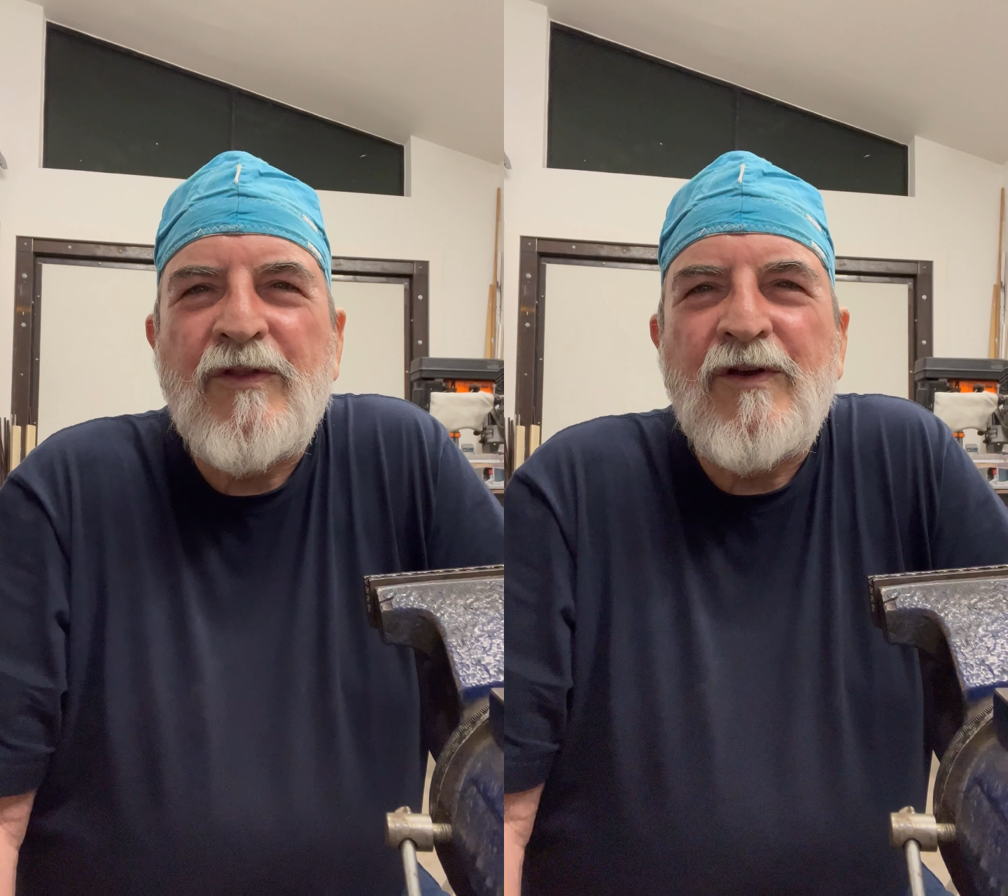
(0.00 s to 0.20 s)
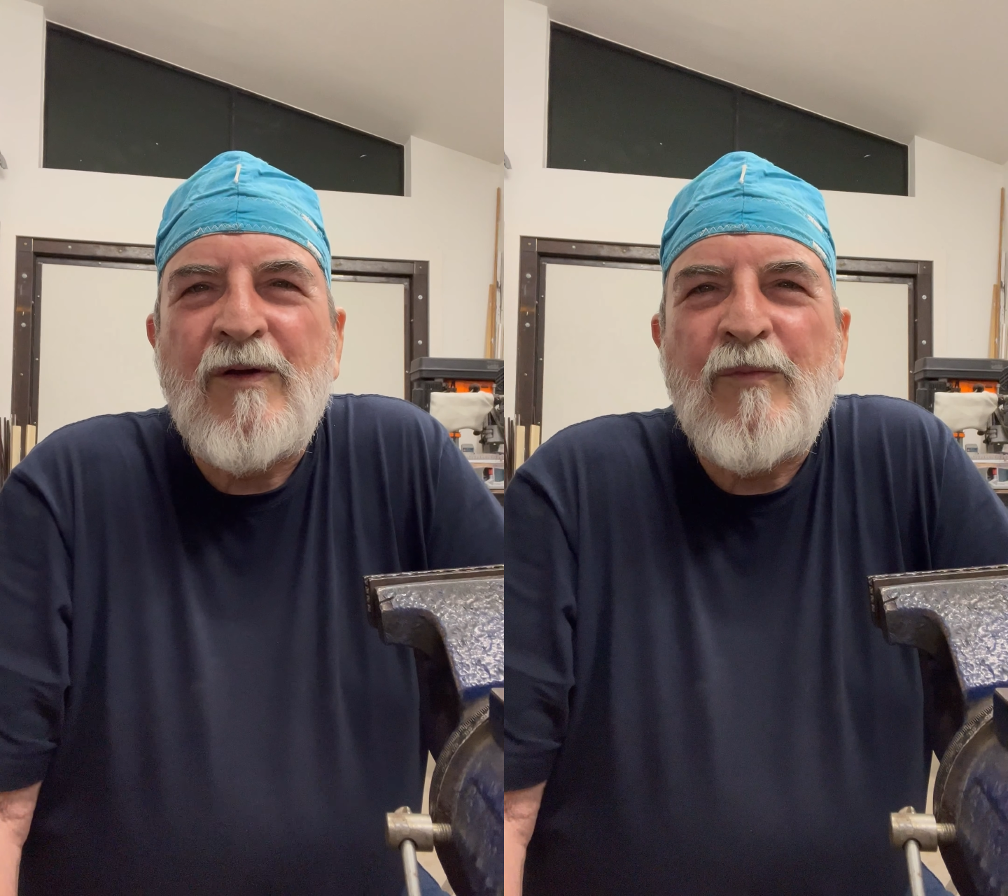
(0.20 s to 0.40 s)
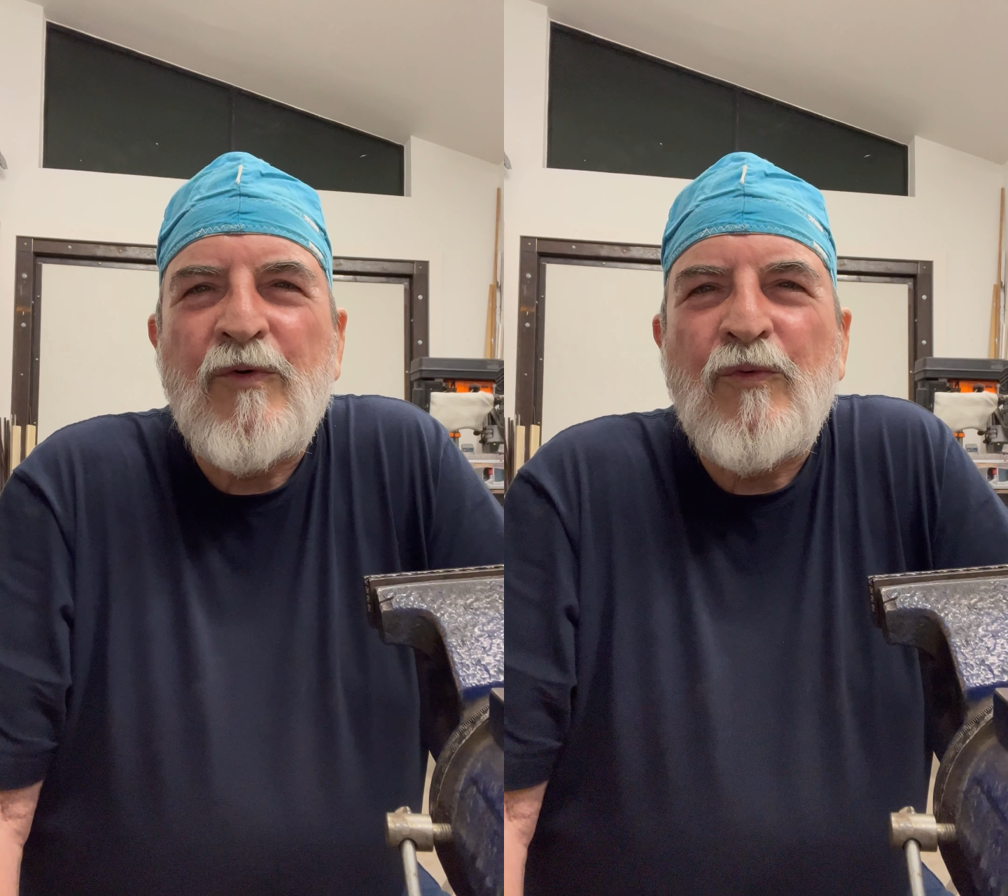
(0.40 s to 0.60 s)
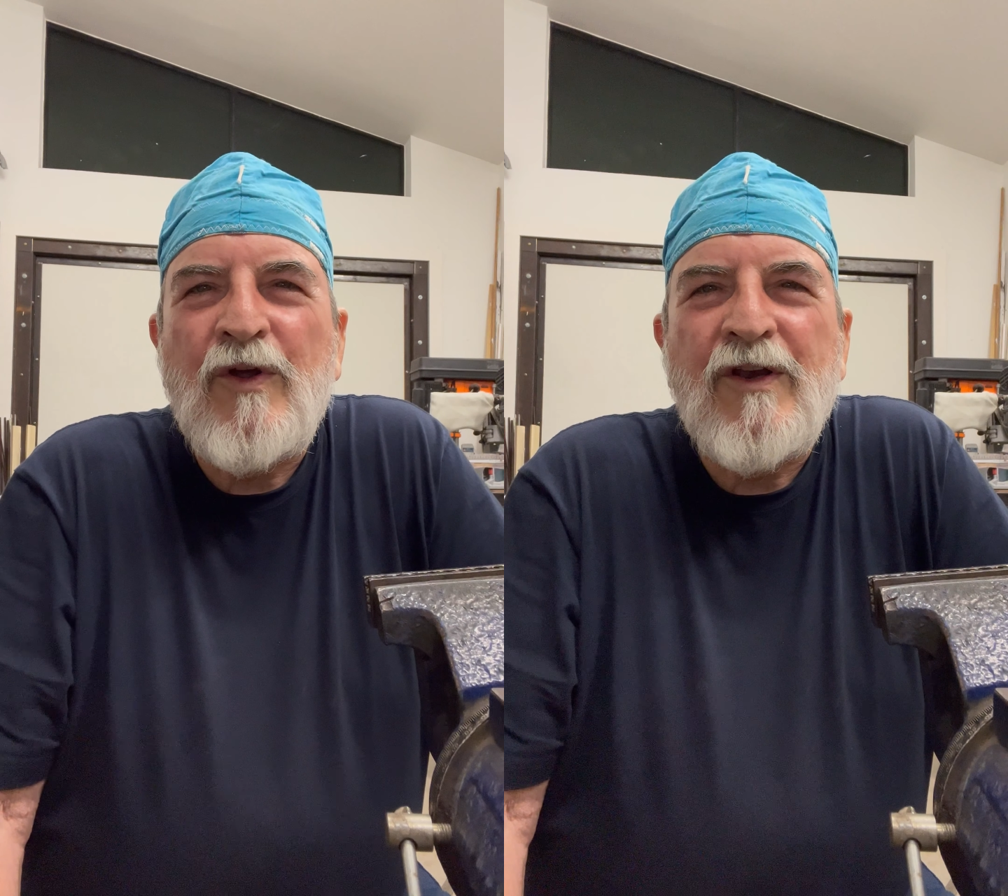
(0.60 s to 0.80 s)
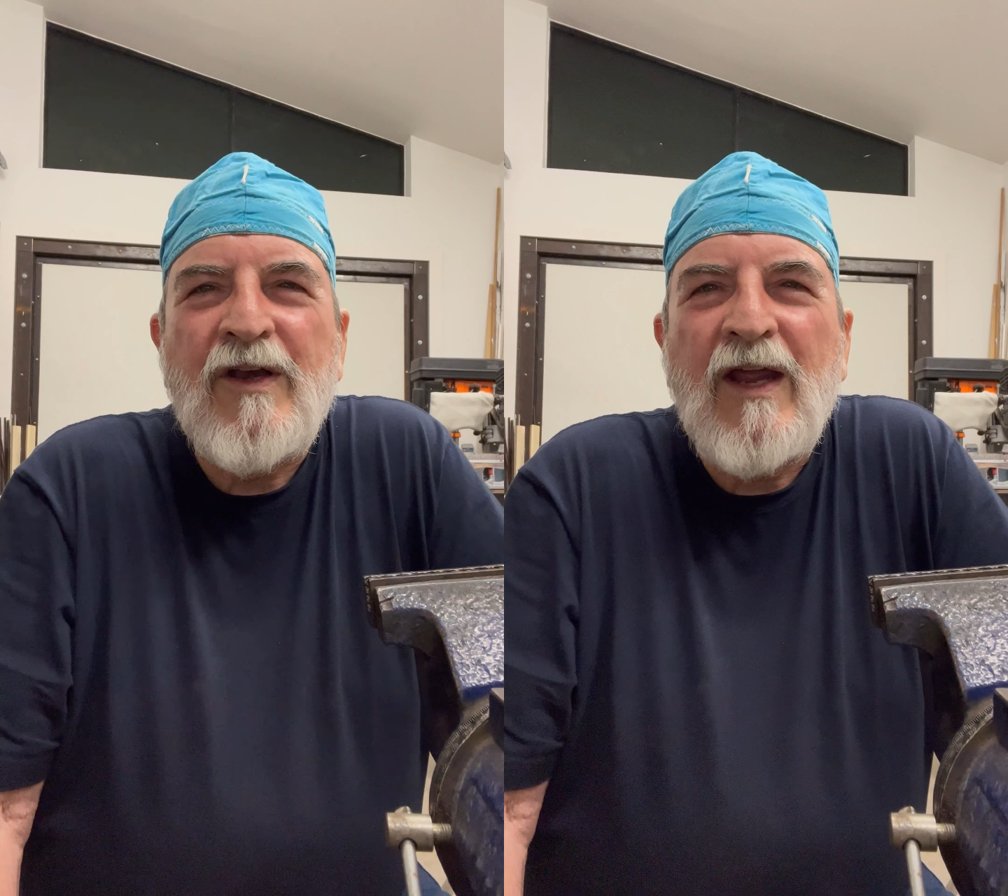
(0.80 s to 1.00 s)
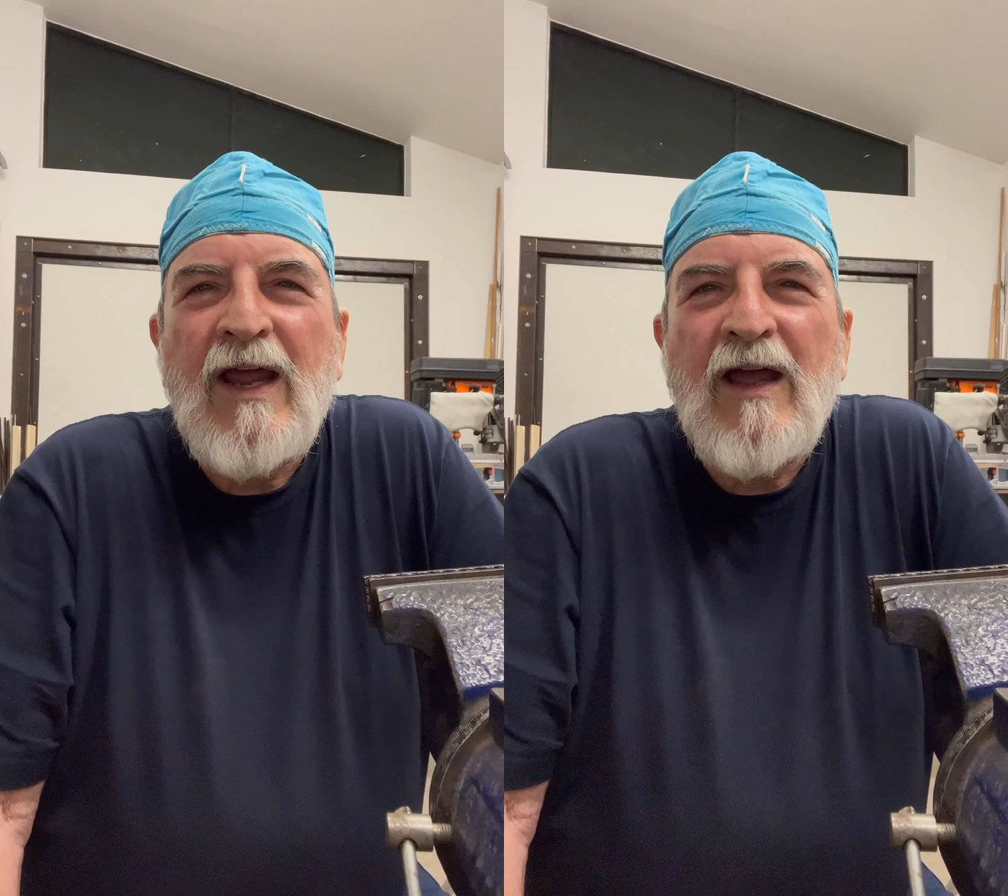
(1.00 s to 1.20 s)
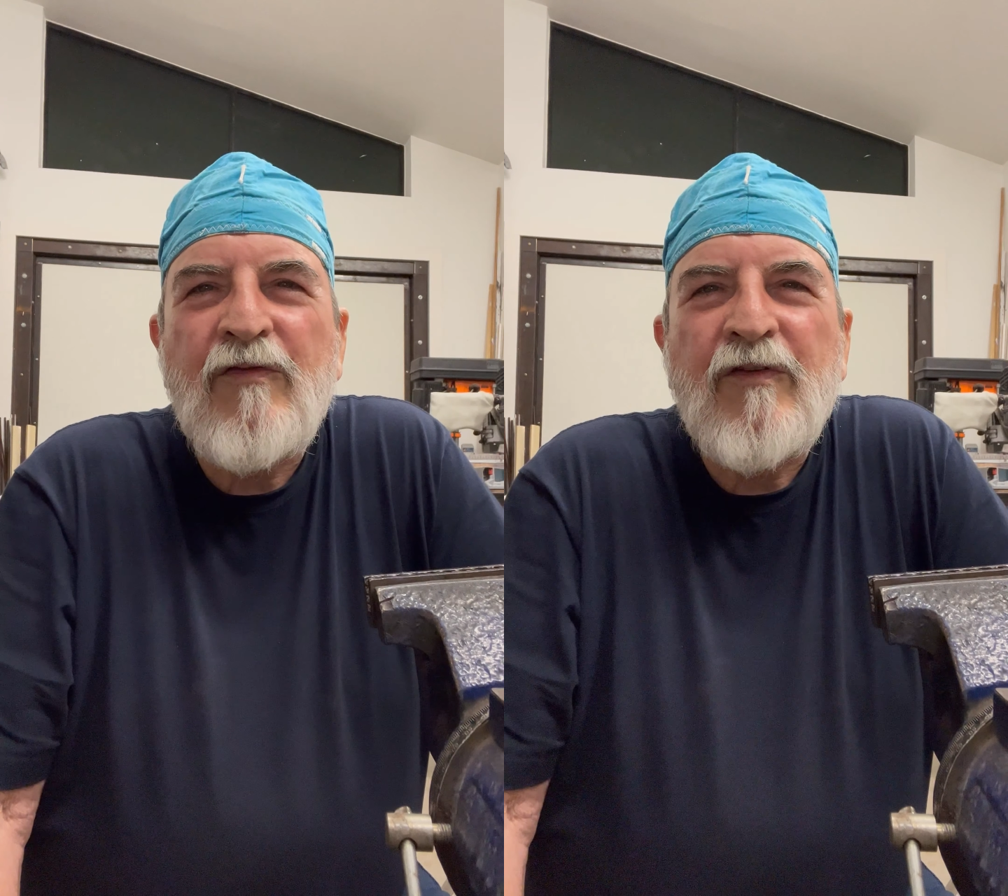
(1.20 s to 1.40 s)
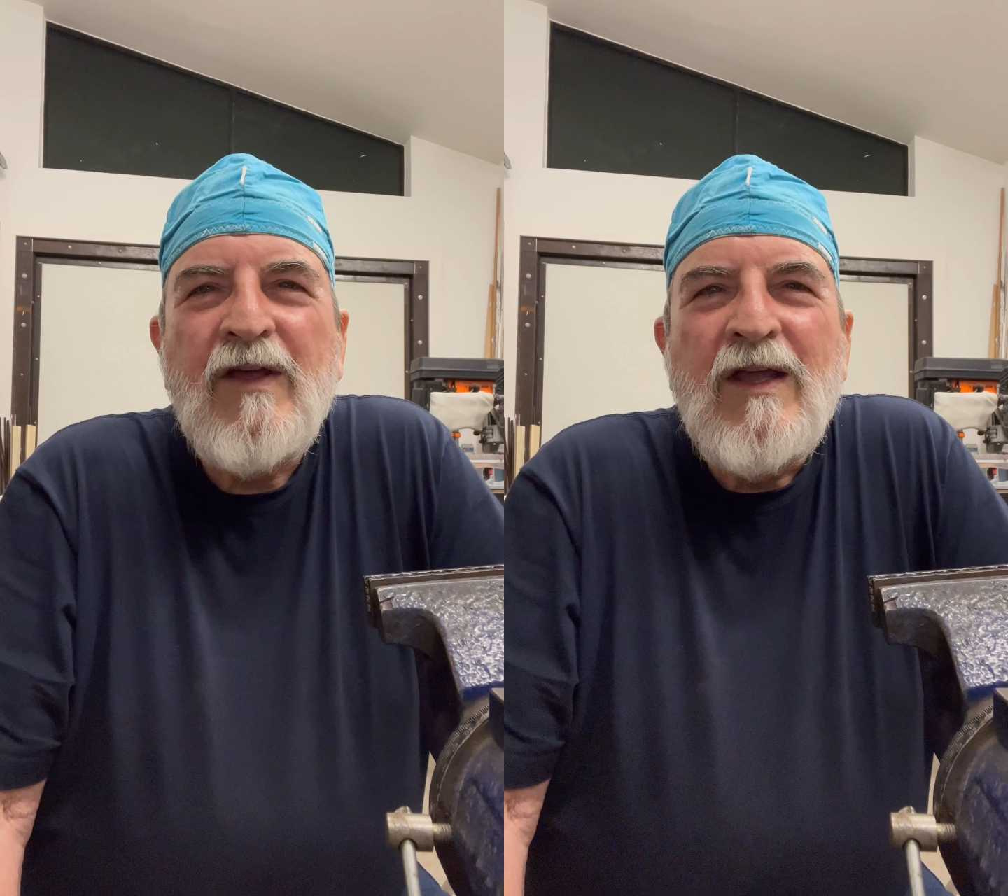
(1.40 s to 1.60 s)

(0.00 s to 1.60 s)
the number one and a half,